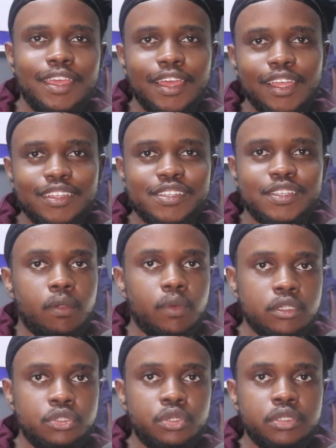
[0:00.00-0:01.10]
Hey guys,
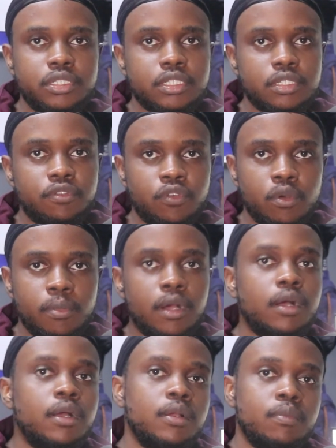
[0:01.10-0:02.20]
Ryan Trost is a
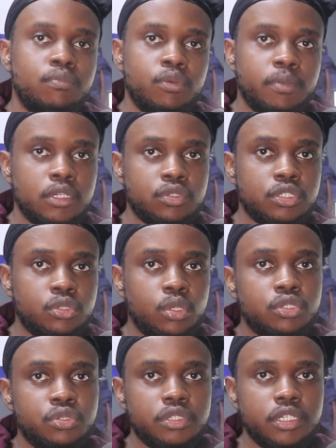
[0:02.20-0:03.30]
former proprietary
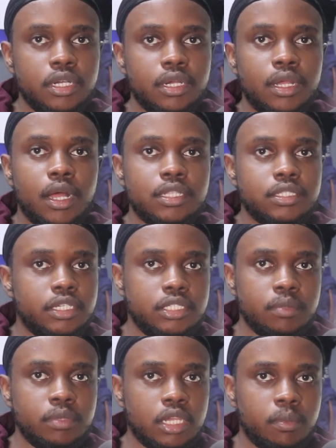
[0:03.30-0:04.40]
stock trader at
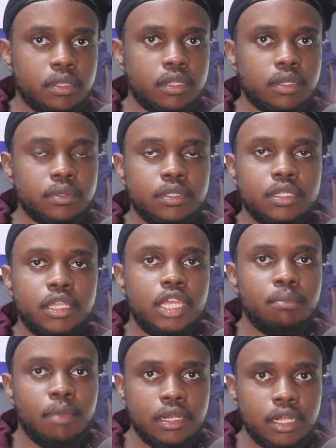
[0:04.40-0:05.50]
SMB Capital
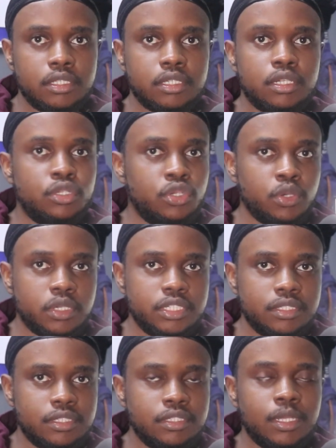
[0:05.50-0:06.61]
in Manhattan, New York
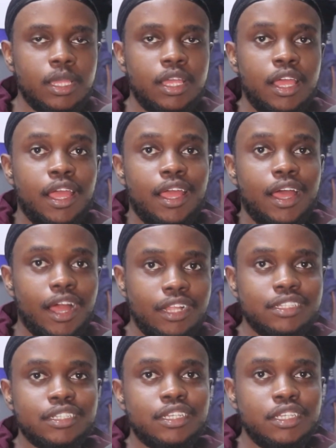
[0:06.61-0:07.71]
City,
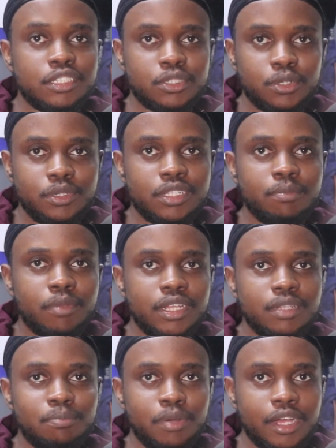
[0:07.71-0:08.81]
and he is currently
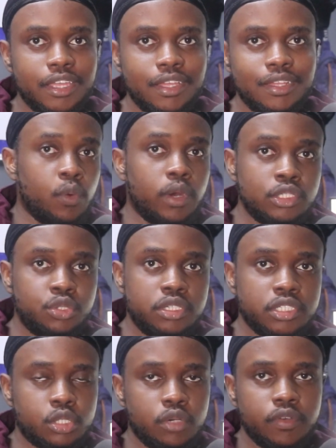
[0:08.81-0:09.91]
mining Pi Ryan
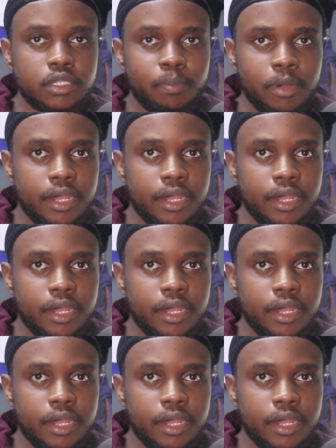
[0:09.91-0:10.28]
Trost discovered